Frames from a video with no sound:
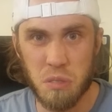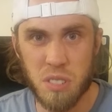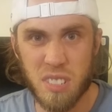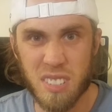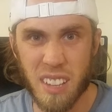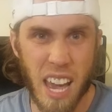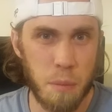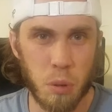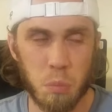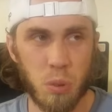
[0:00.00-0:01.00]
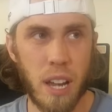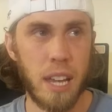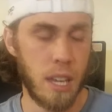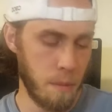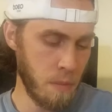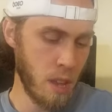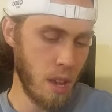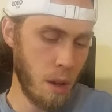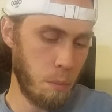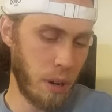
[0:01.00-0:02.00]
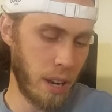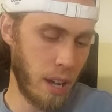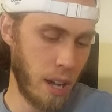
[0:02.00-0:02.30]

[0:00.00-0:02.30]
snap or break, but